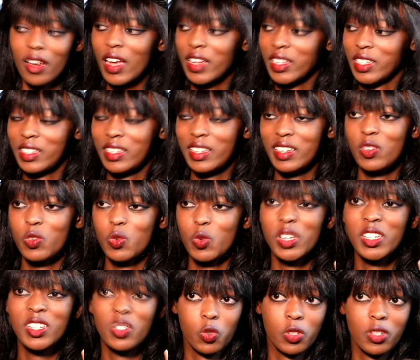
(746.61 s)
as I said,
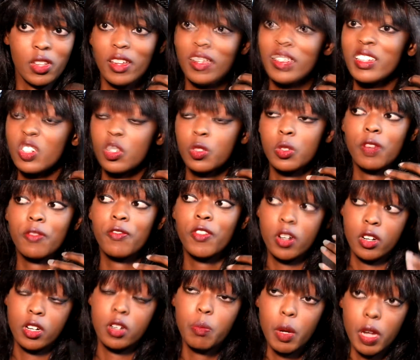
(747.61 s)
it was a
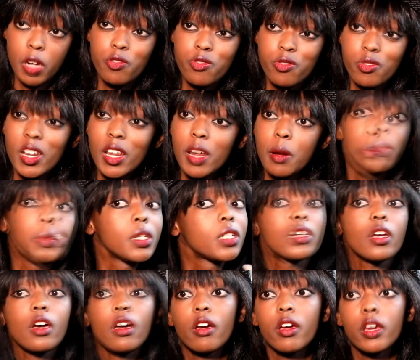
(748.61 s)
very painful and
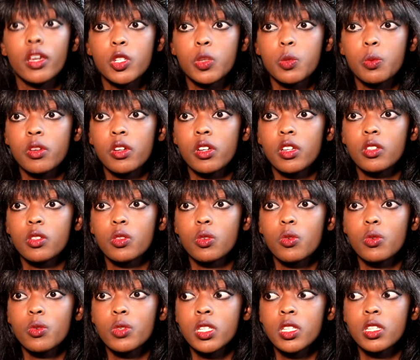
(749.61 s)
bitter experience,
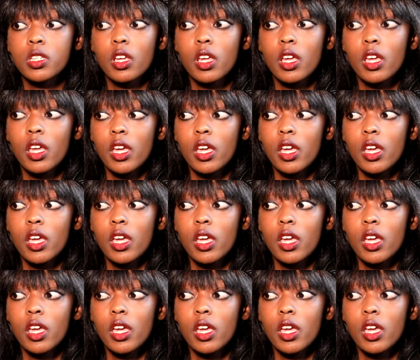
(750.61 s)
because